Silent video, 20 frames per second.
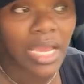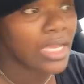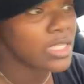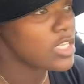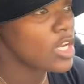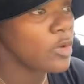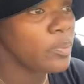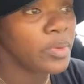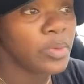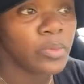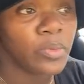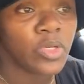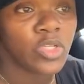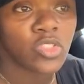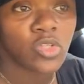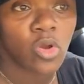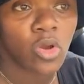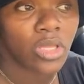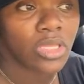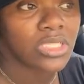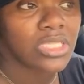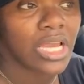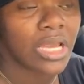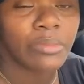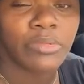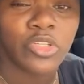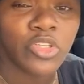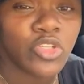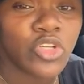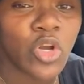I tell people this all the
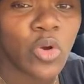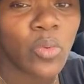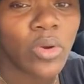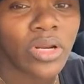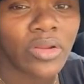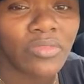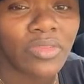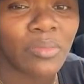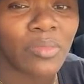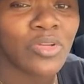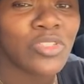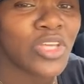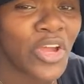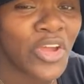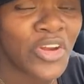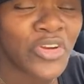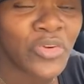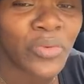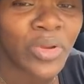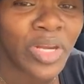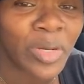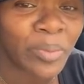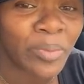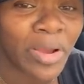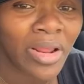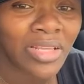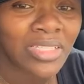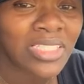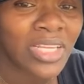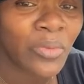time. Do you know one of the most underrated
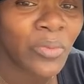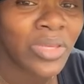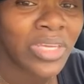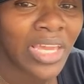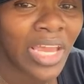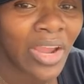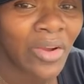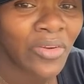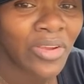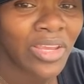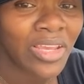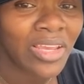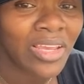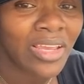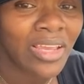products that we carry